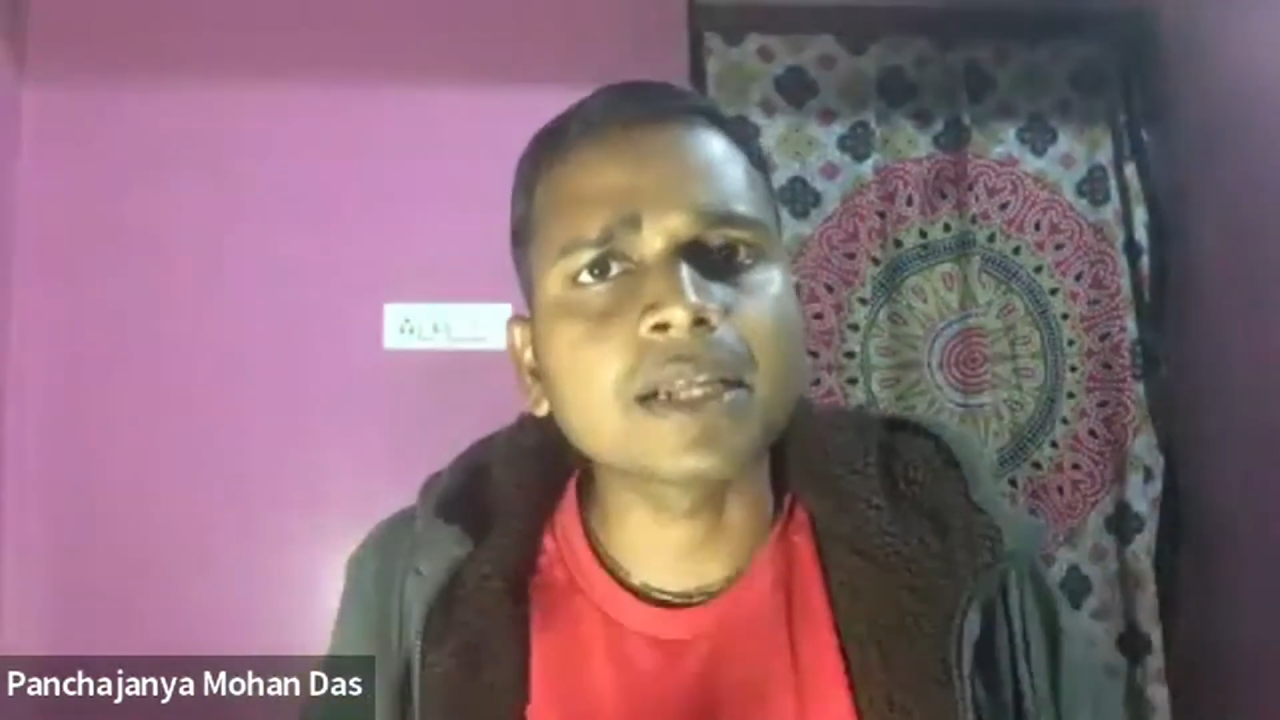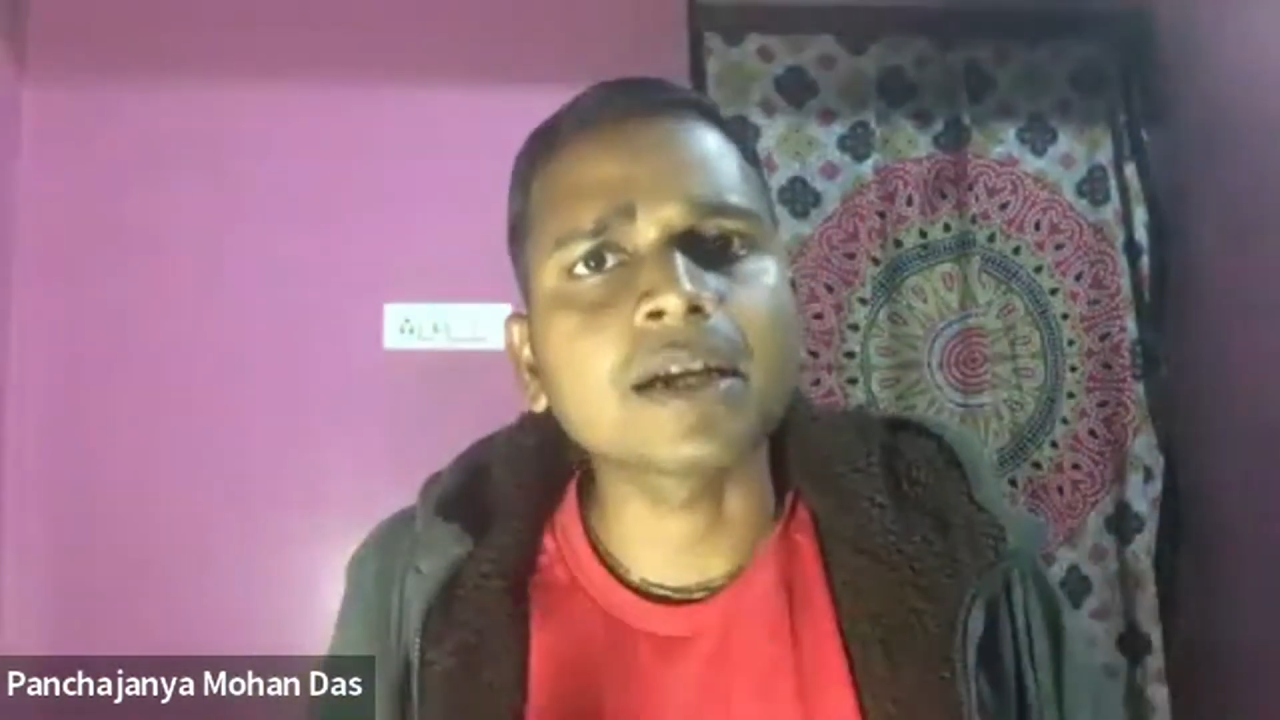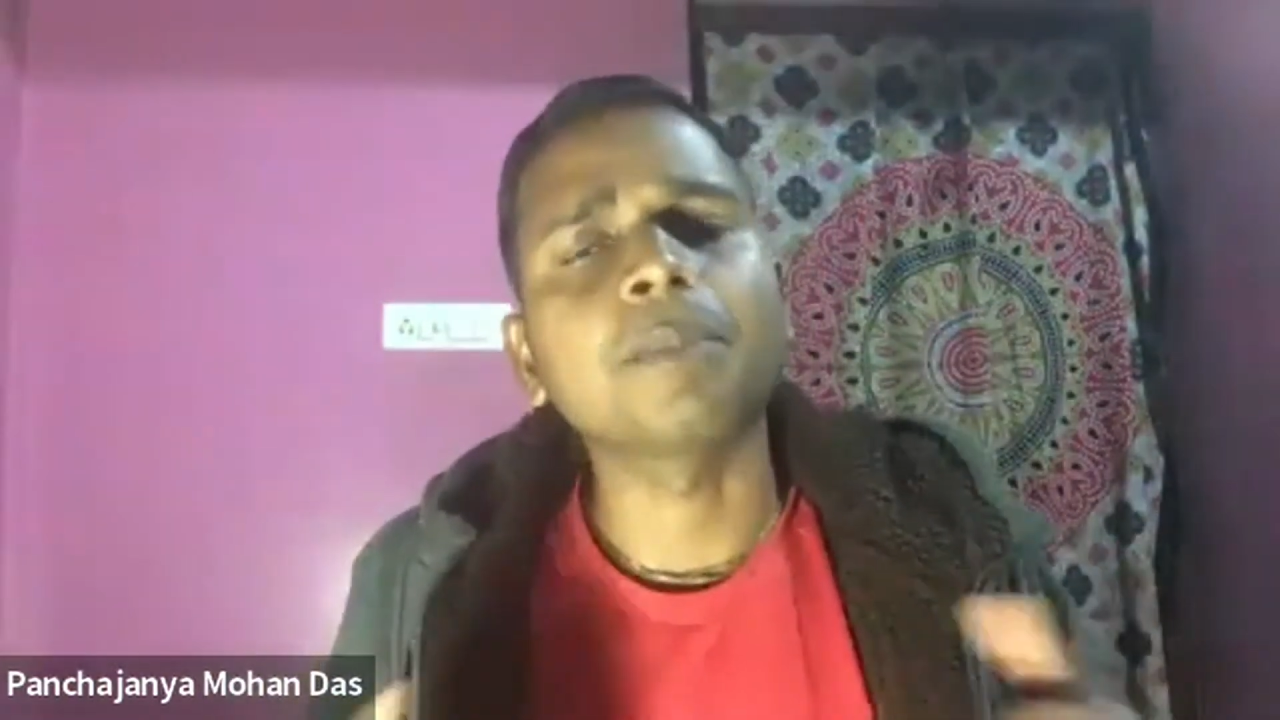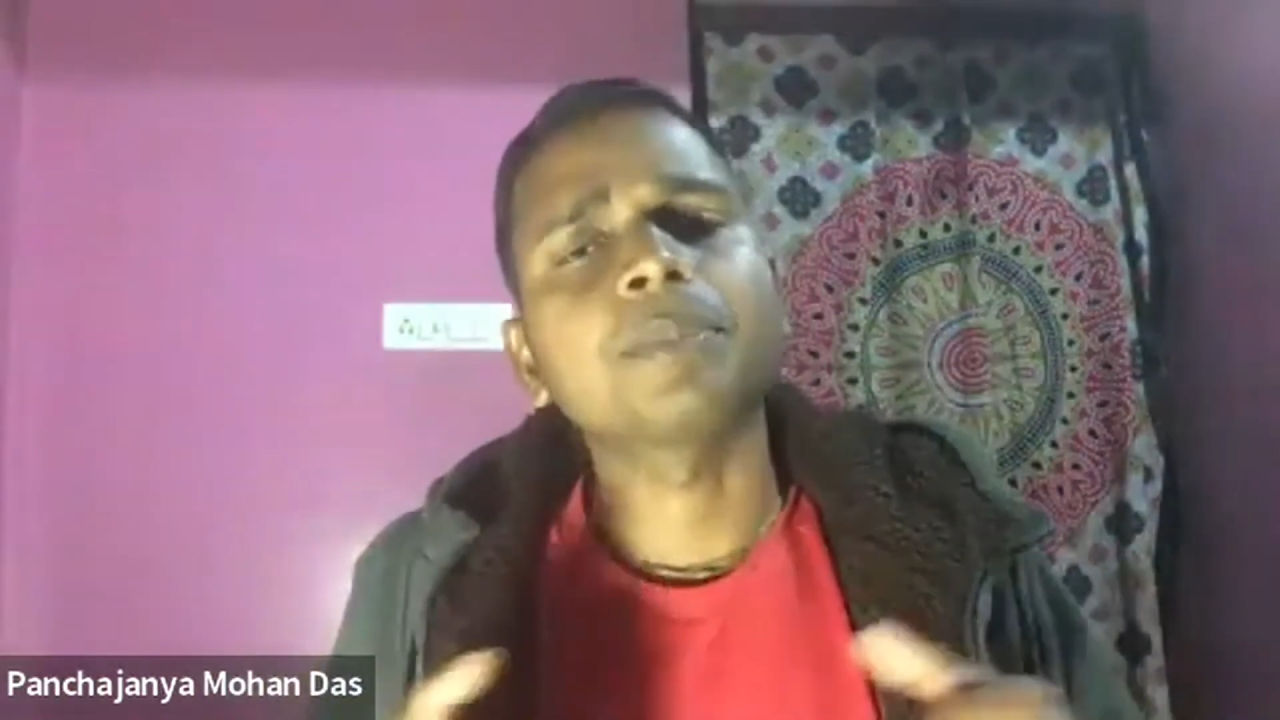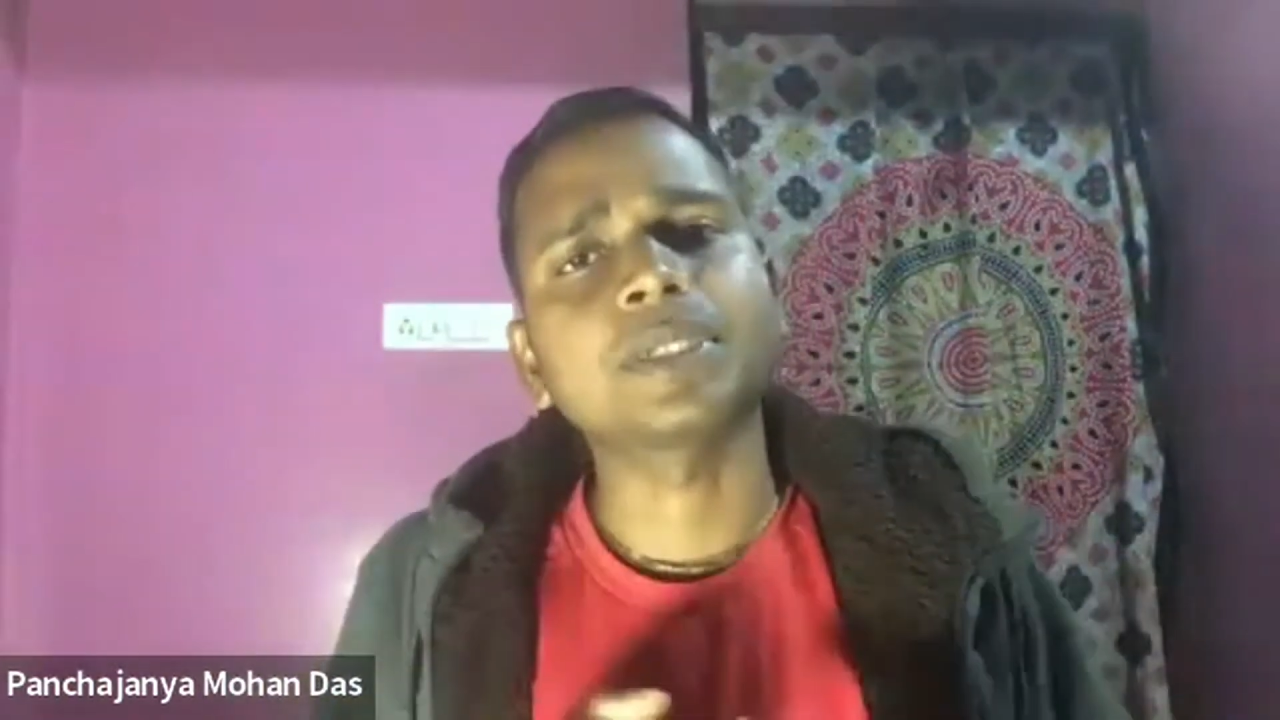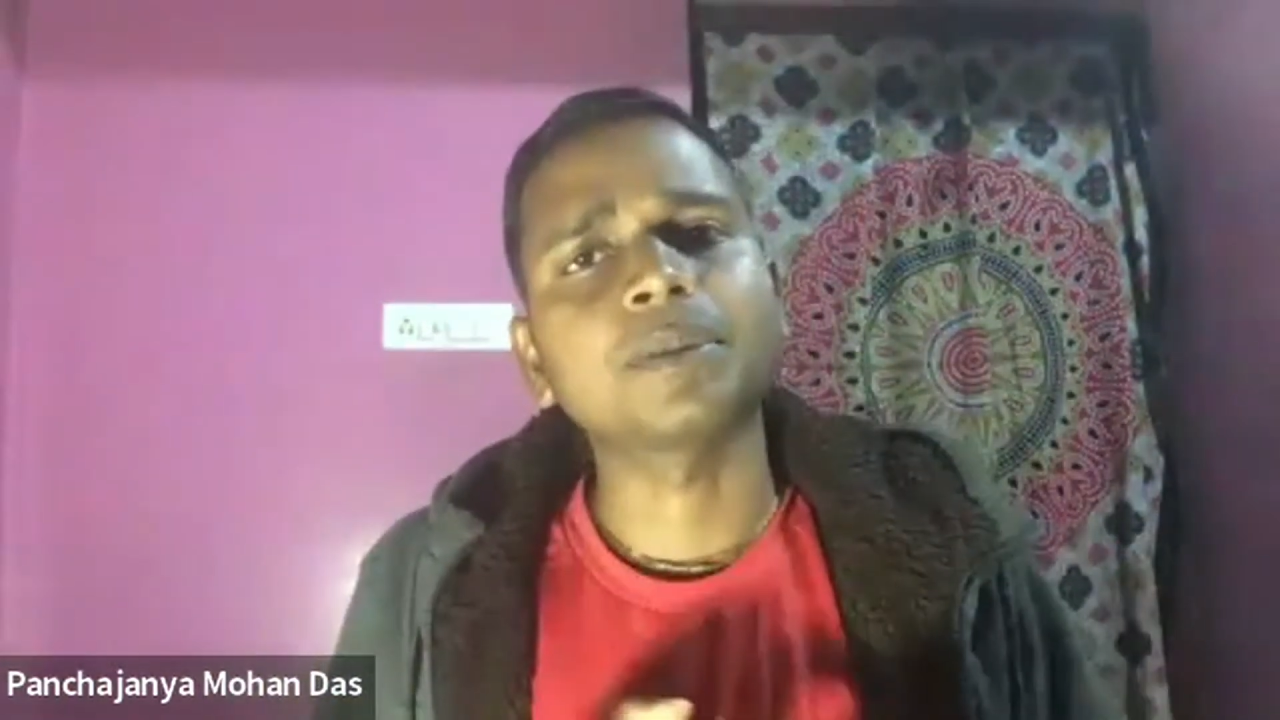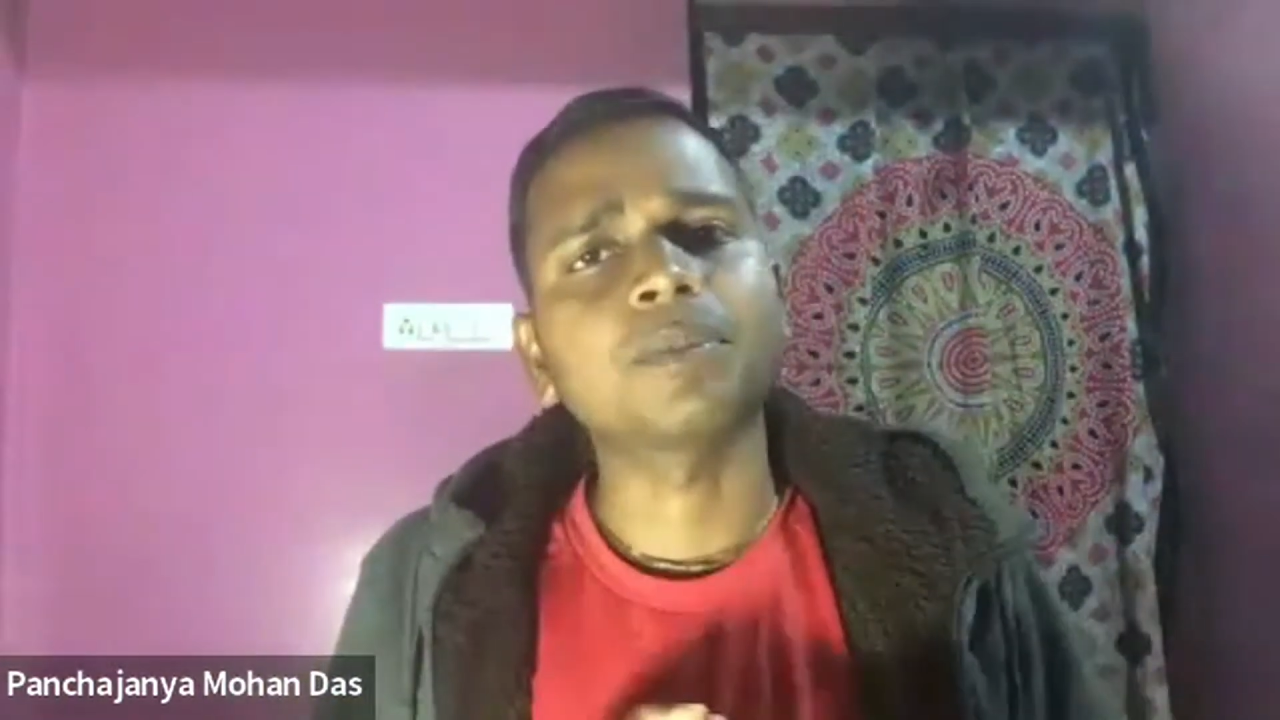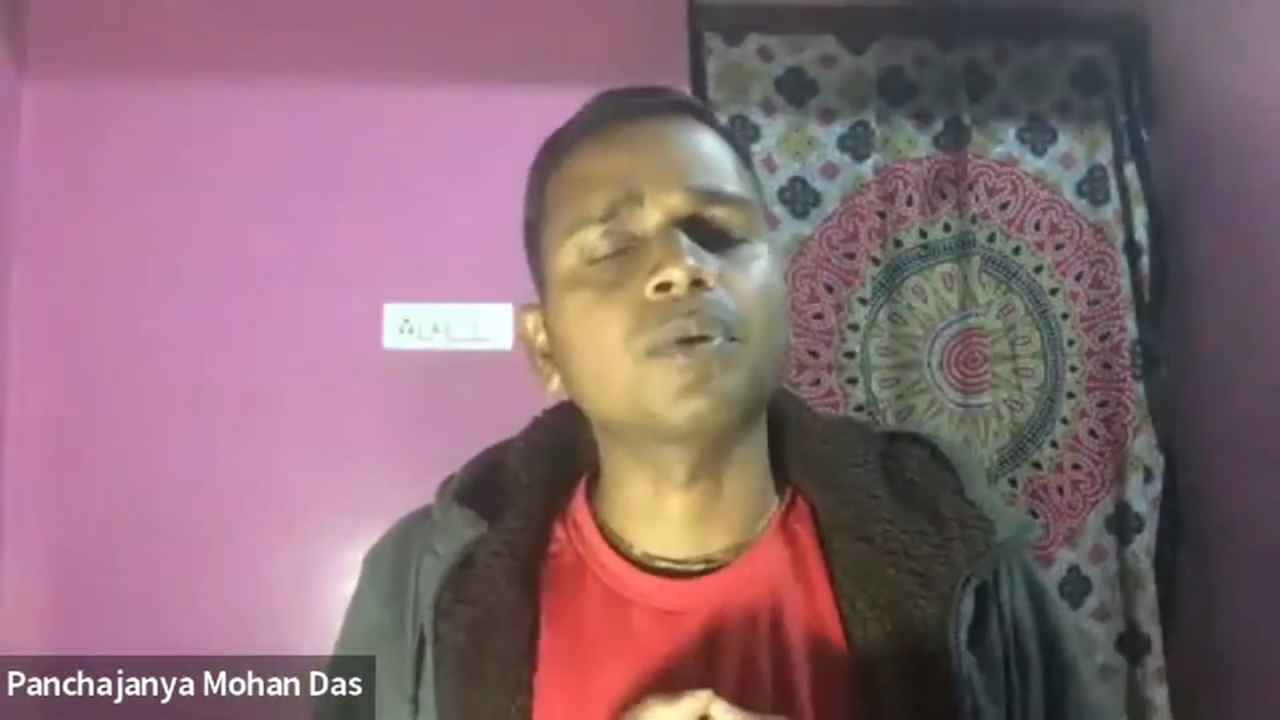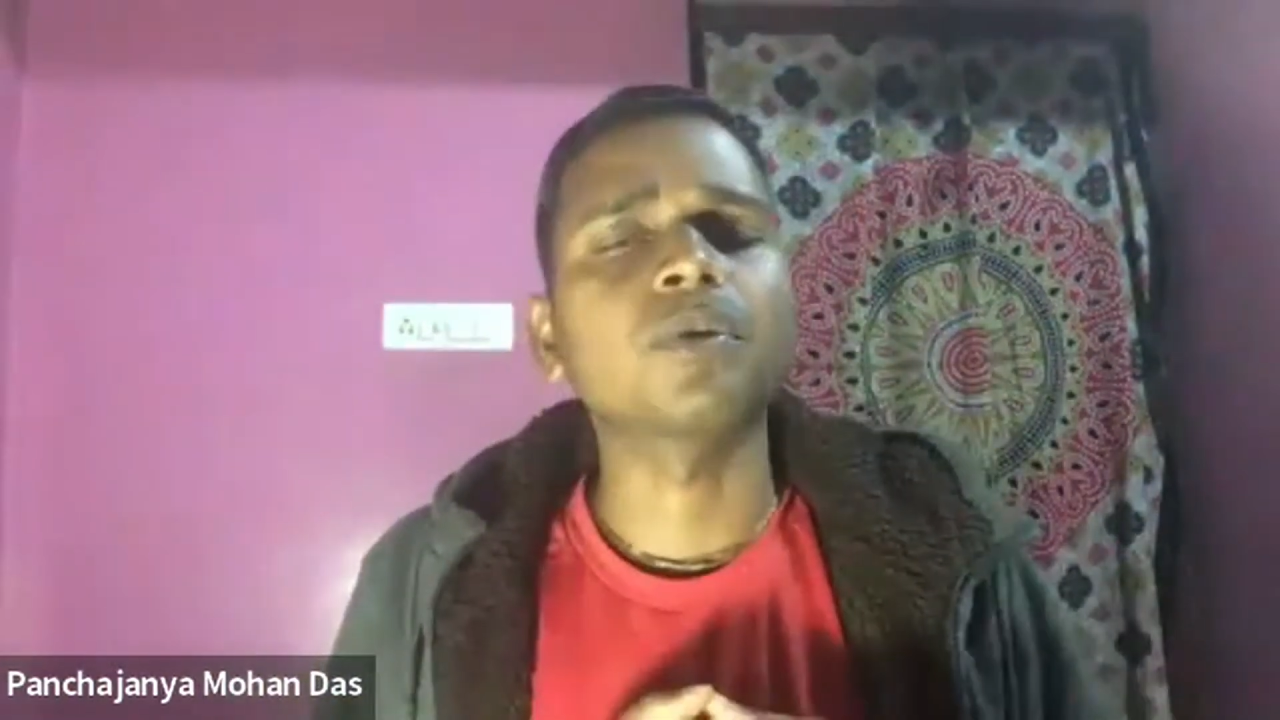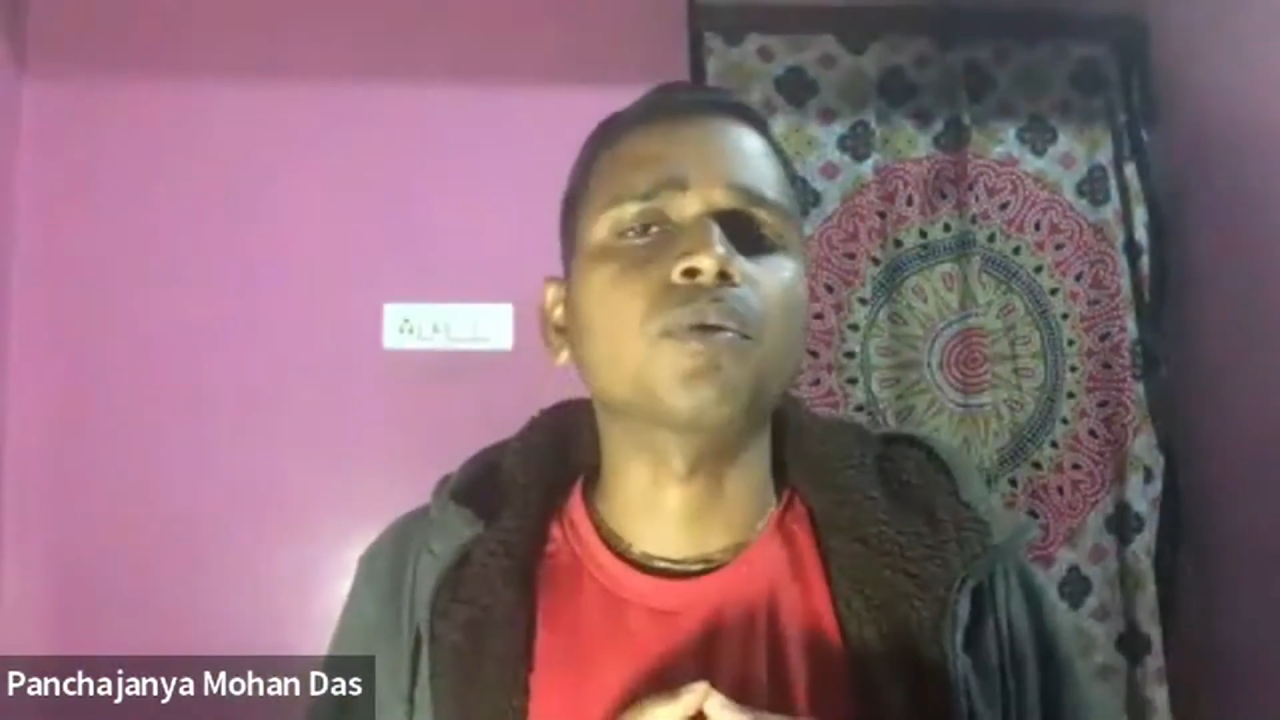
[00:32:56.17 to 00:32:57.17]

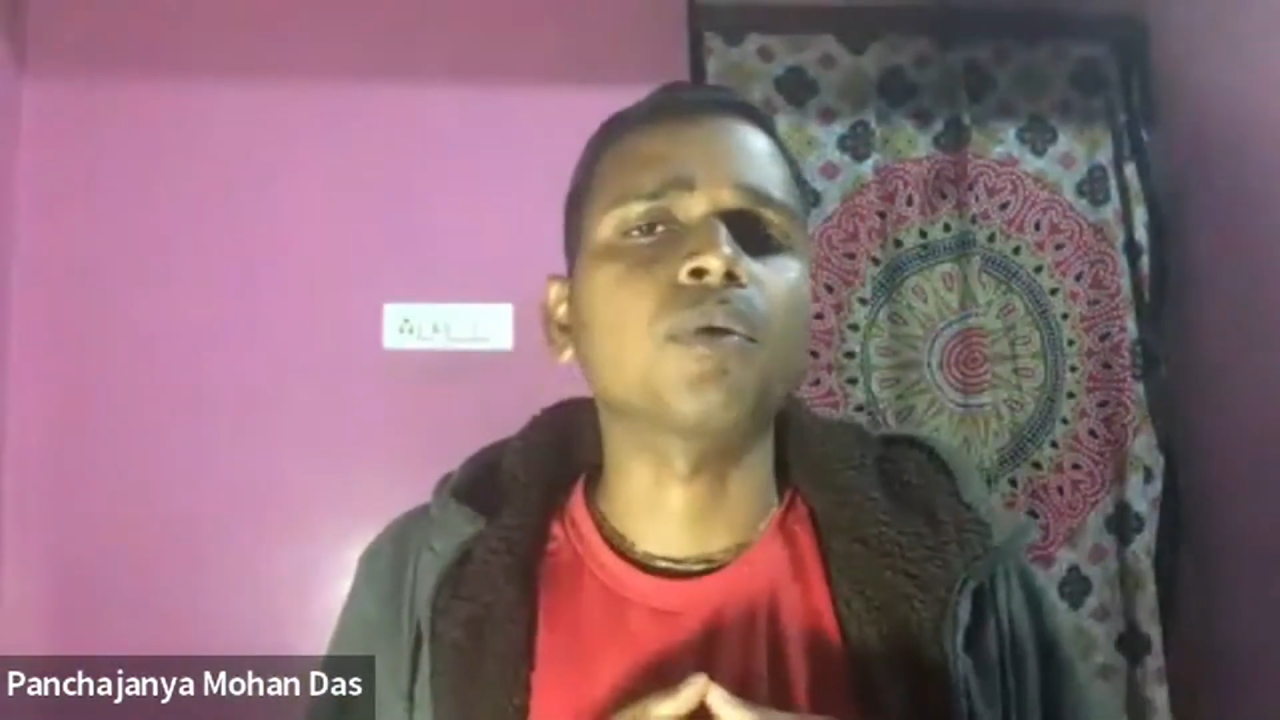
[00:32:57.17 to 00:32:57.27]
comfortable,